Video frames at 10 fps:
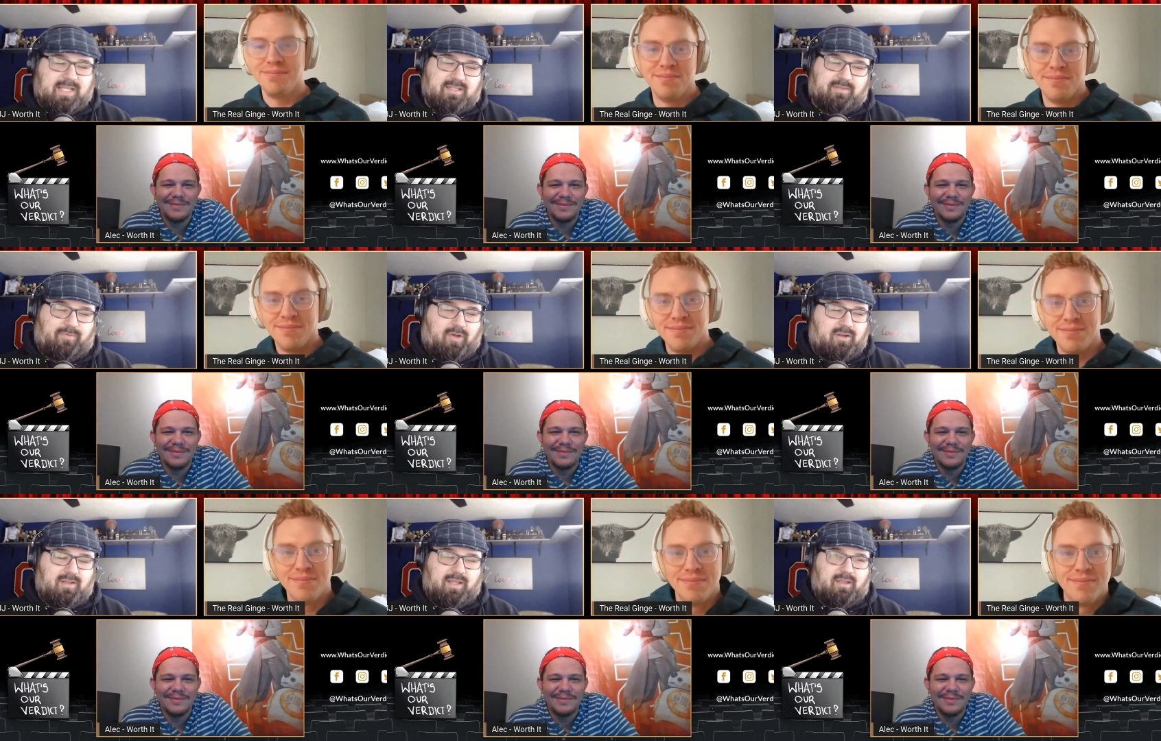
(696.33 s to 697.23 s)
Speaker 1: guys. It's
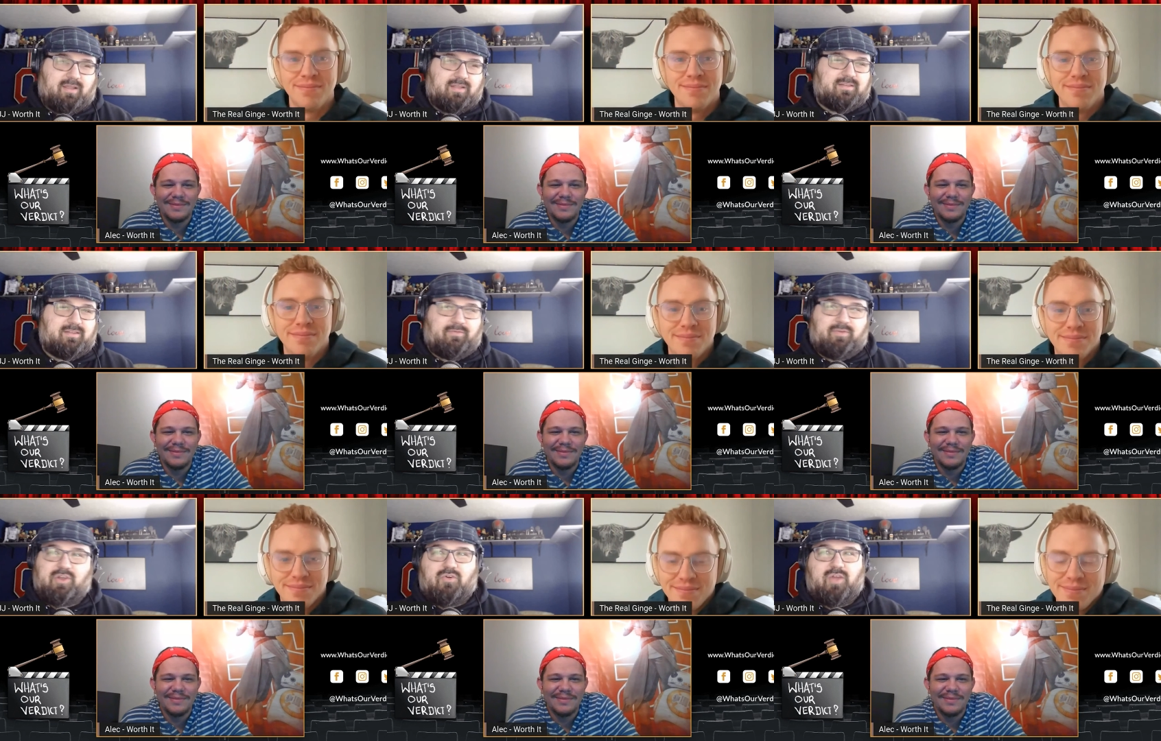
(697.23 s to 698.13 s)
fun. It's if
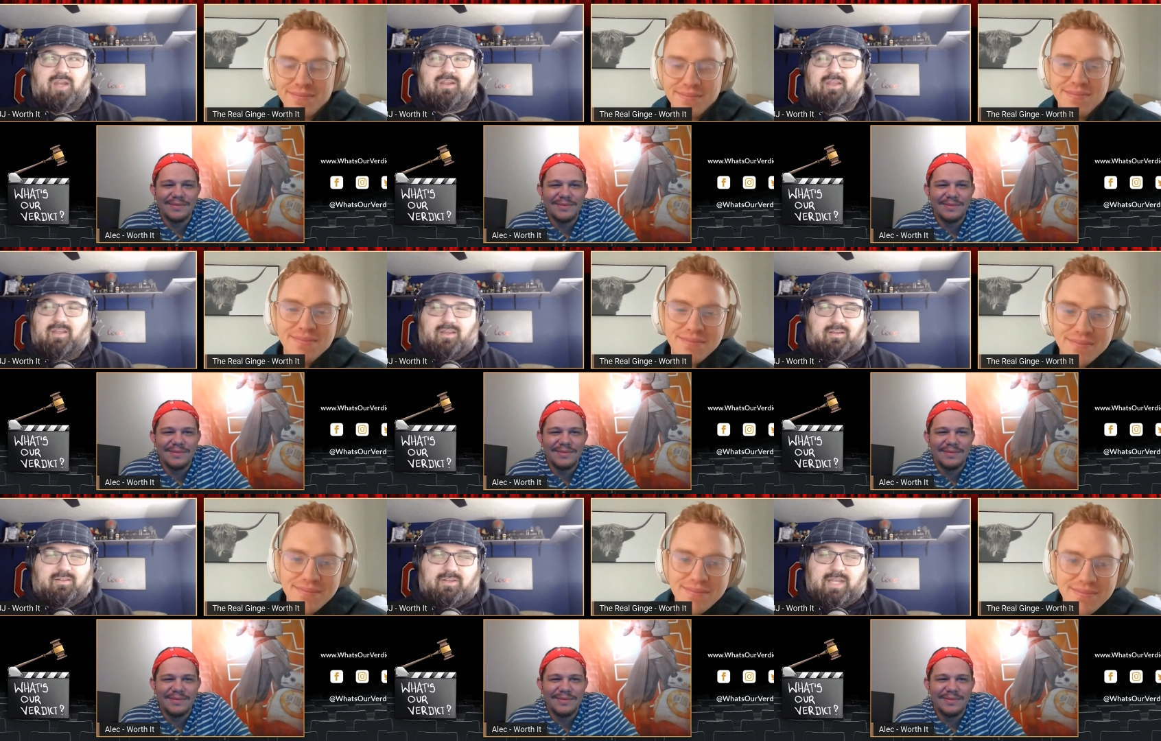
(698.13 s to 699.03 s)
you go in
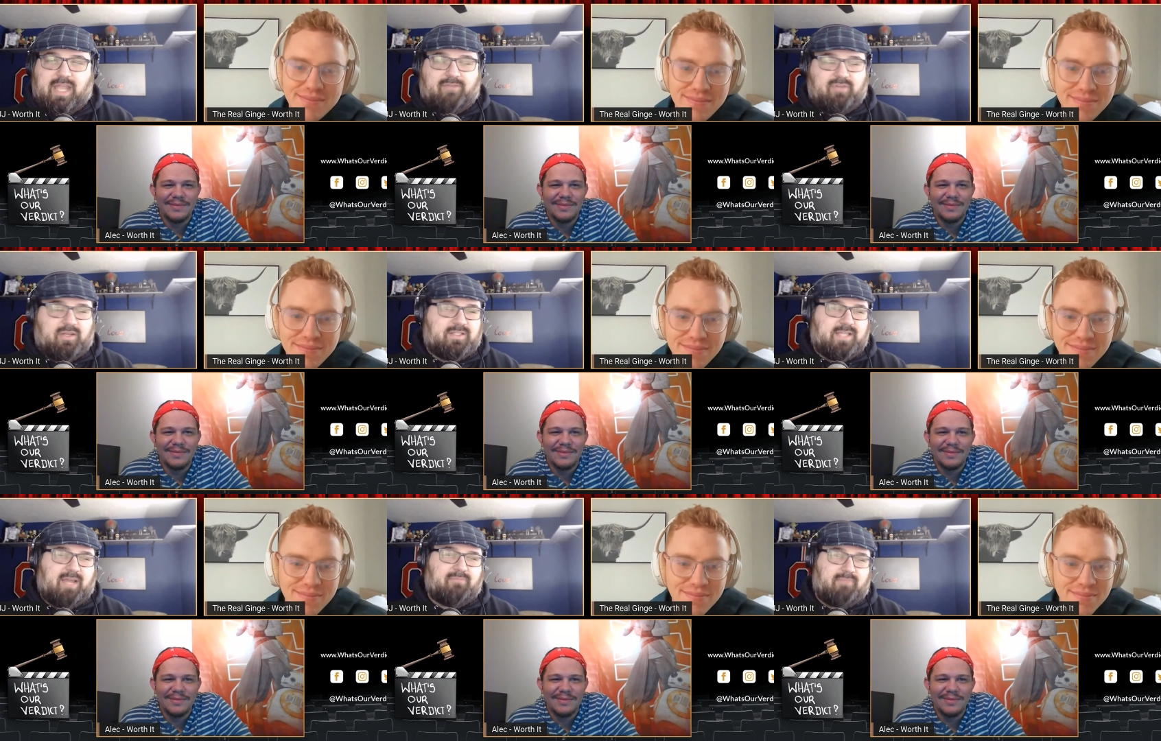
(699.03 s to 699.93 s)
looking to have a good
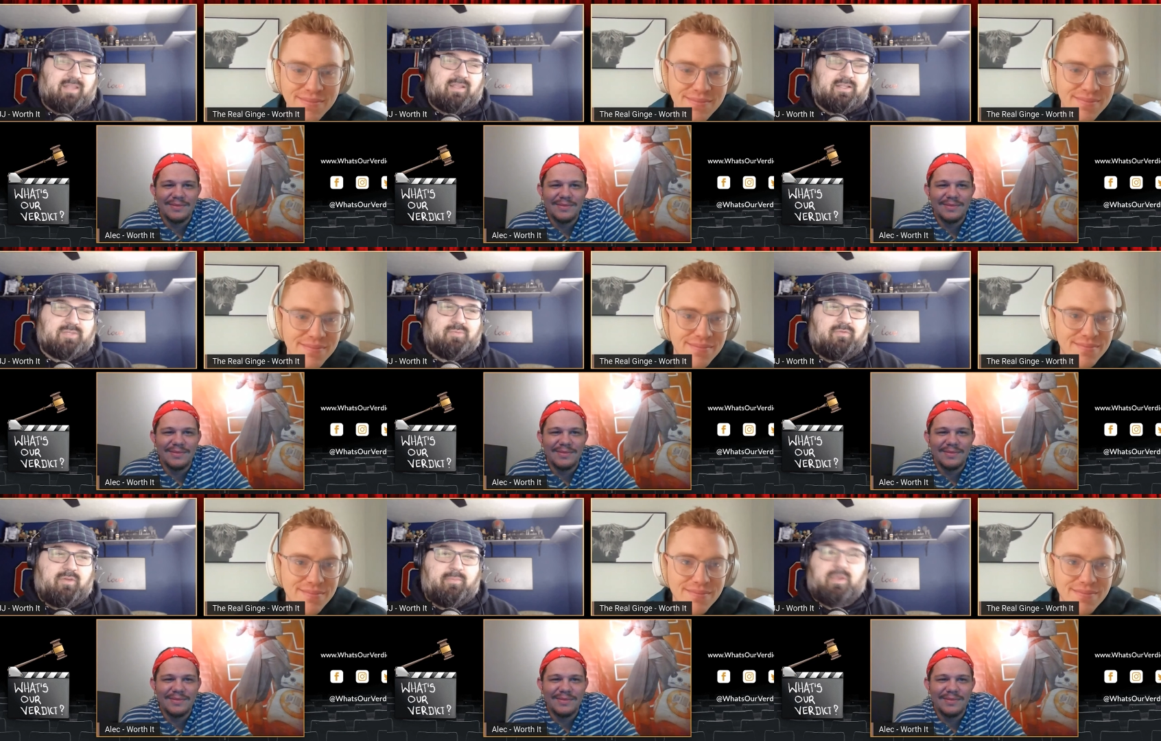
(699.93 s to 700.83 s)
time, I think this
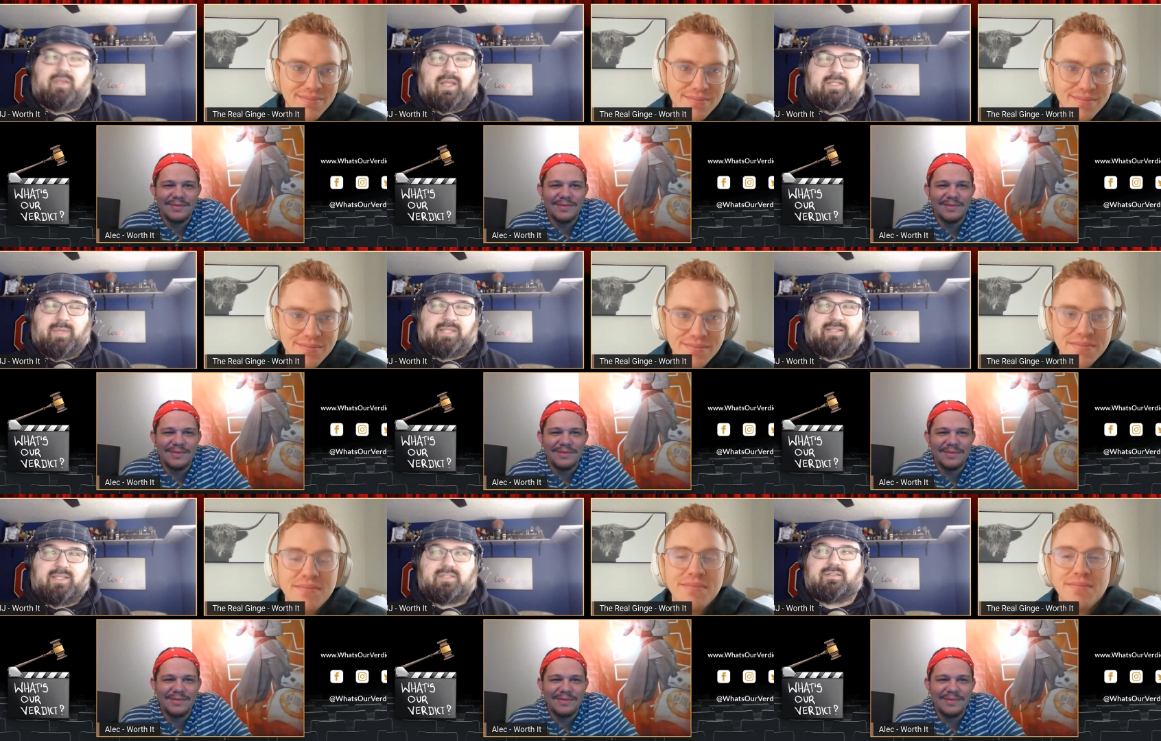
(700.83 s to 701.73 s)
movie will meet your
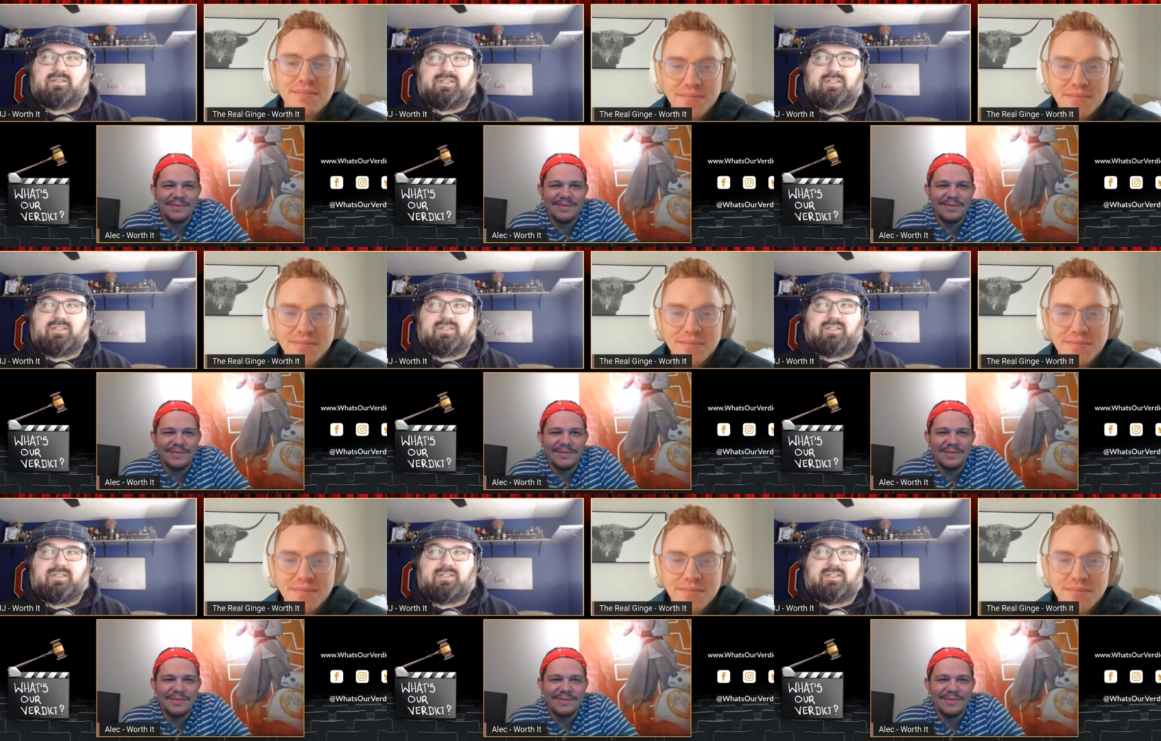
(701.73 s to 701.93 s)
expectations.